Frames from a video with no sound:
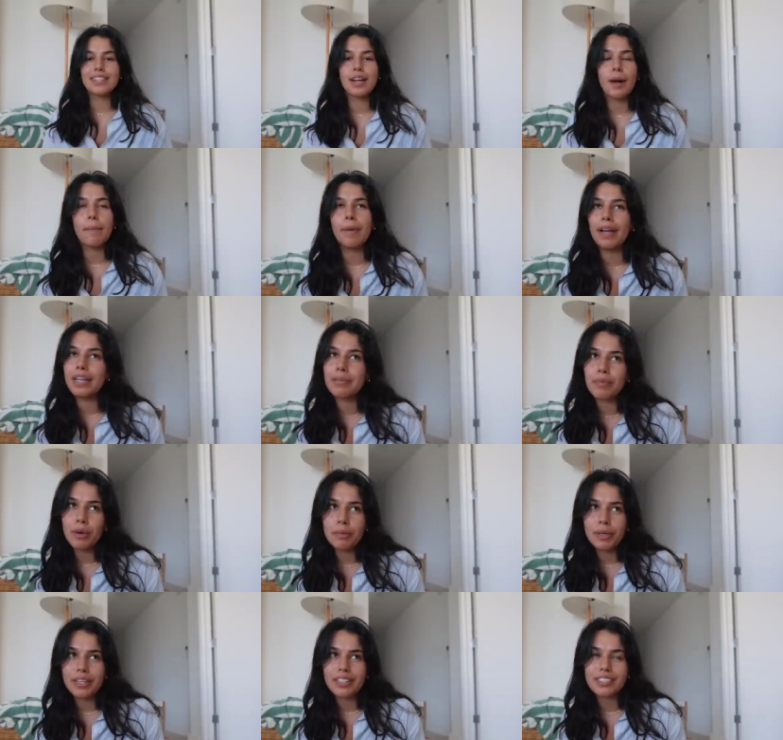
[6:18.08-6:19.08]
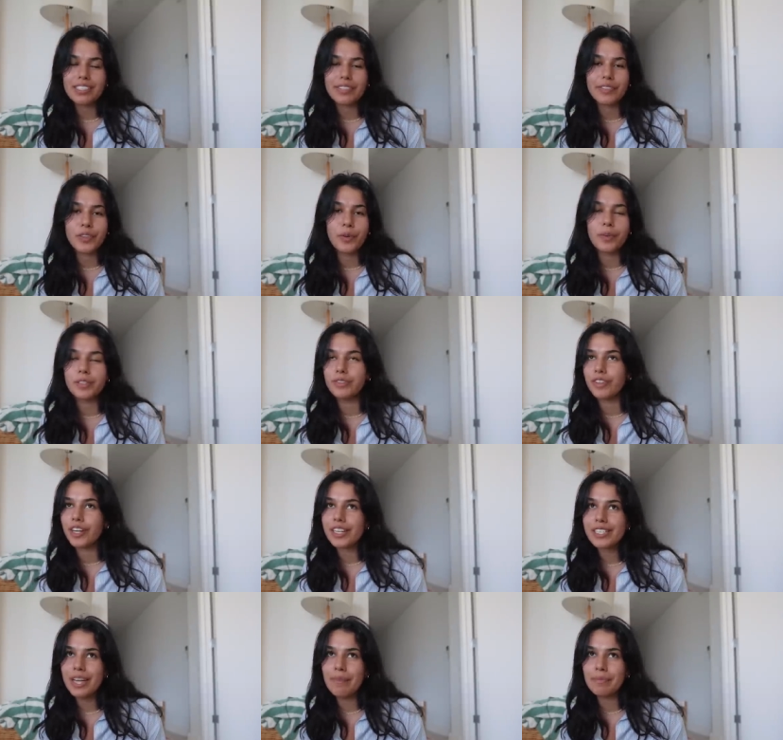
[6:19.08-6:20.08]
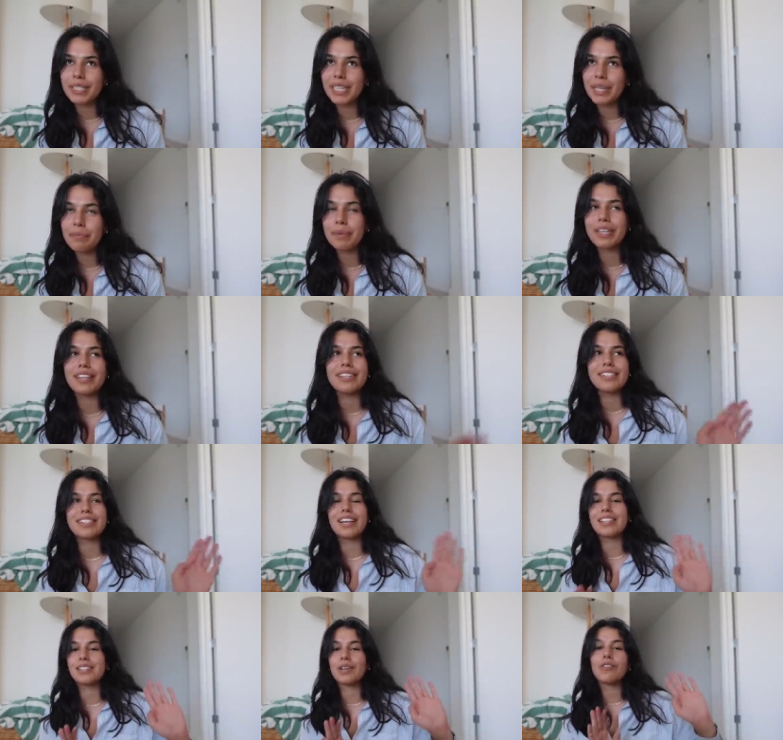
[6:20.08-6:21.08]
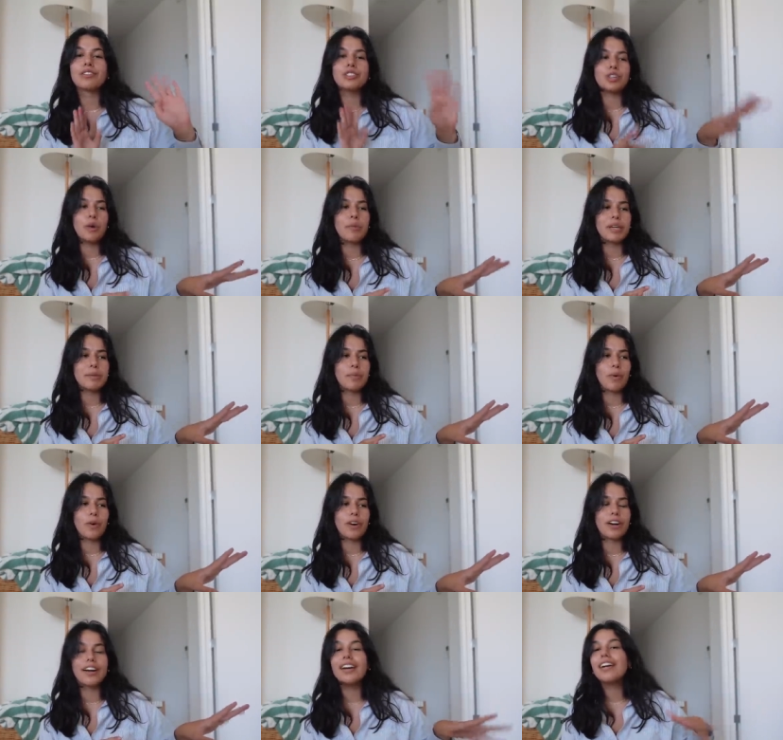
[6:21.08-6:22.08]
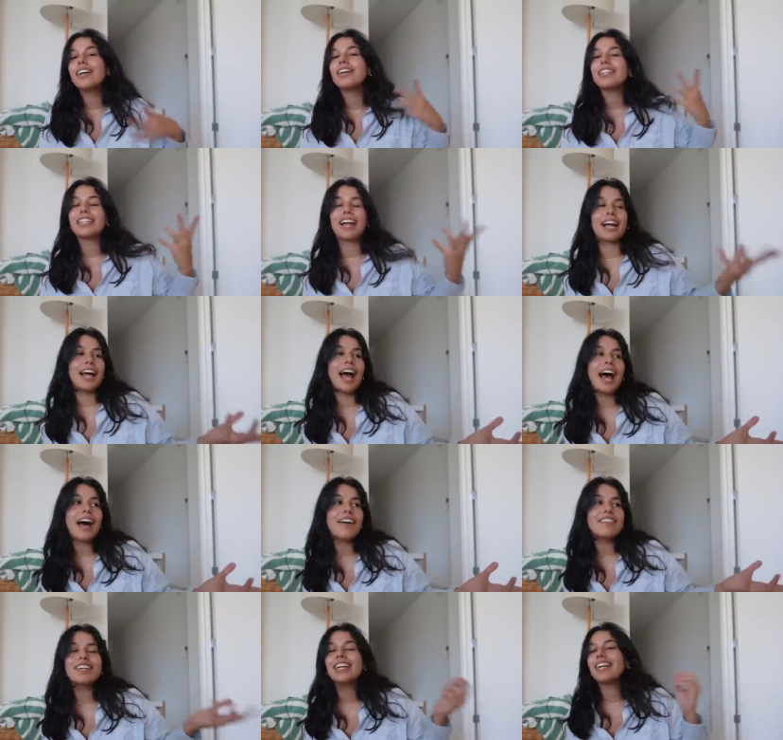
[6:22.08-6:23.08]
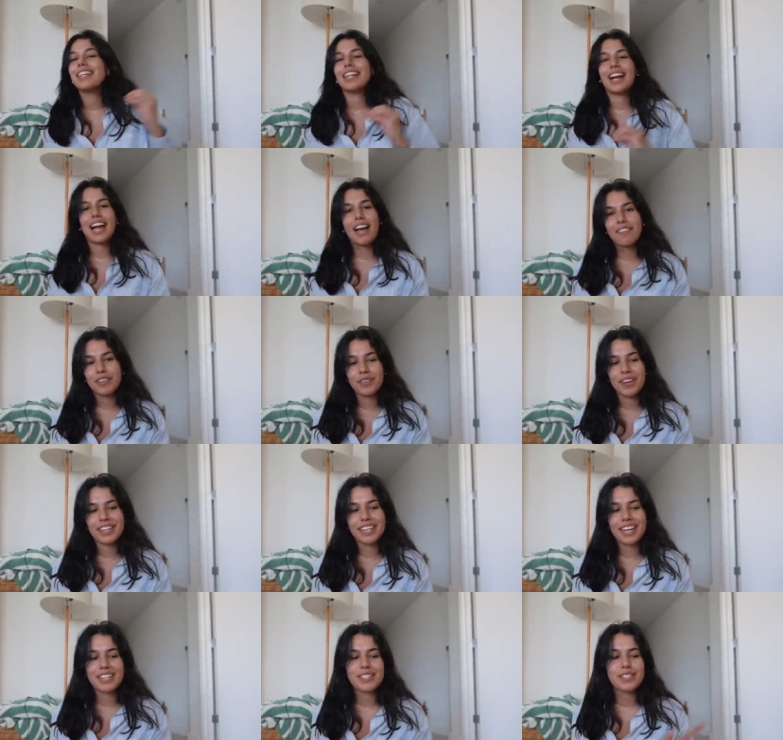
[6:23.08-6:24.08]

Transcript: not buy any more books, even though it was very tempting because I still have so many more that I have that I haven't read yet.